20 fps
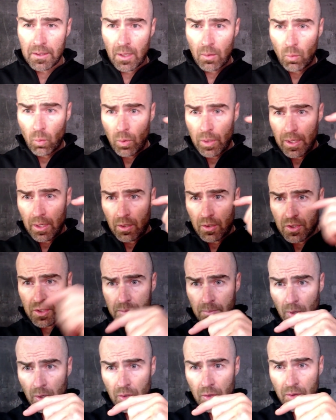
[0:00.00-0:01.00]
that we are
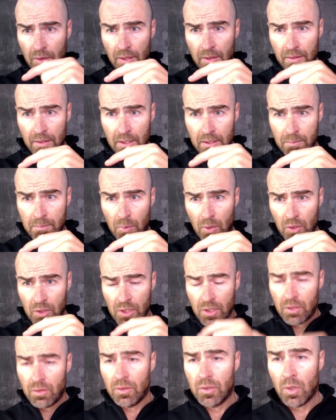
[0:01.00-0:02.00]
smarter than this
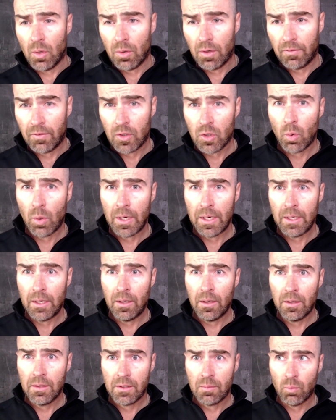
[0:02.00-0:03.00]
person who's owned it for twenty
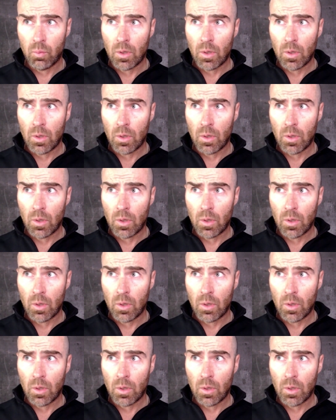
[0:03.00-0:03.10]
years?